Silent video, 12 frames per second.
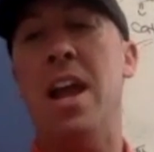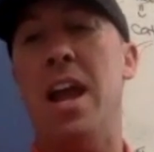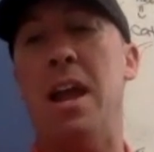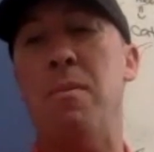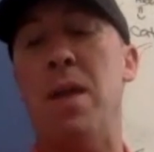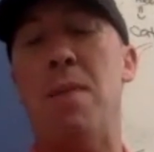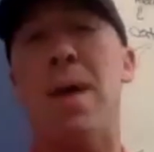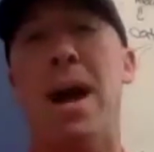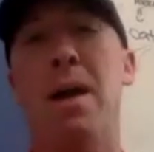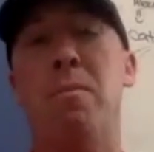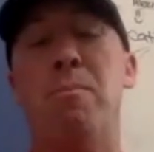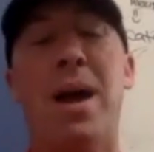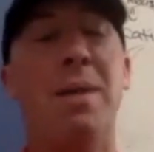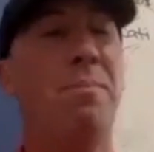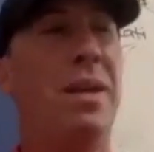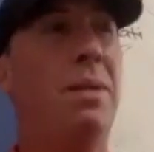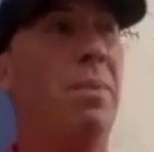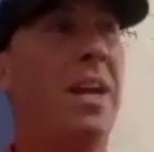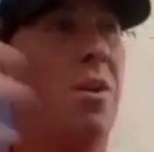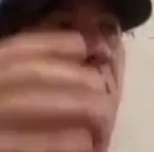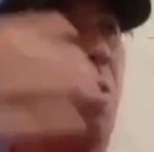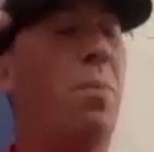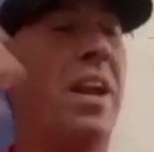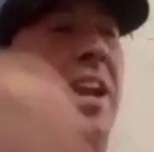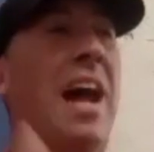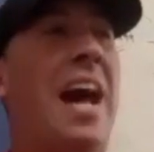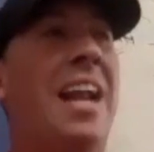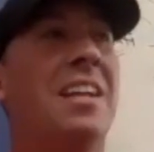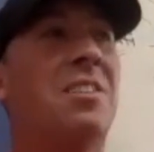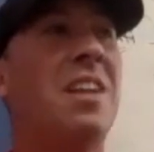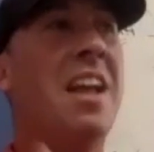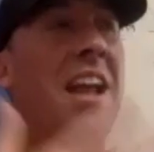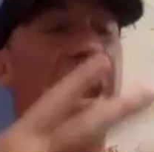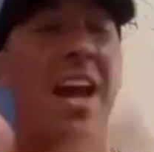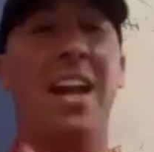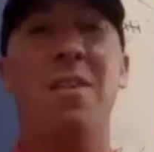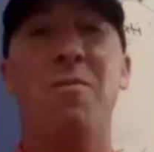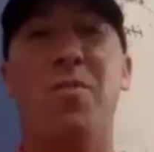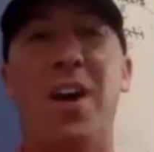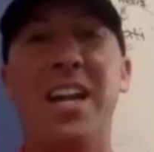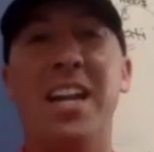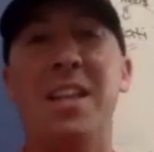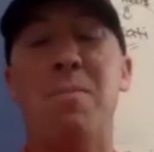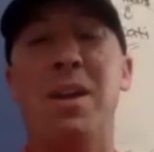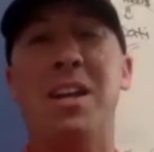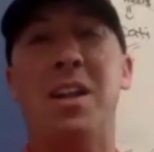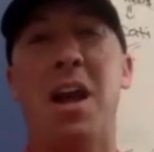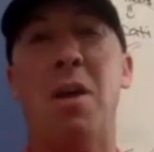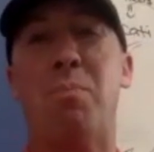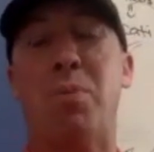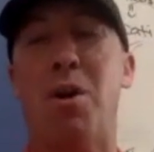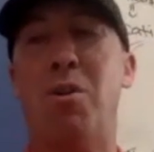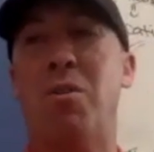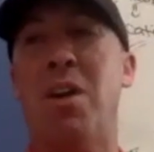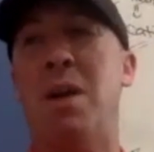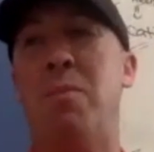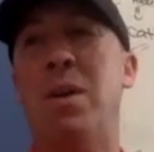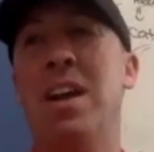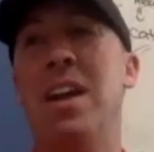And by me being open and honest and inviting them into our program,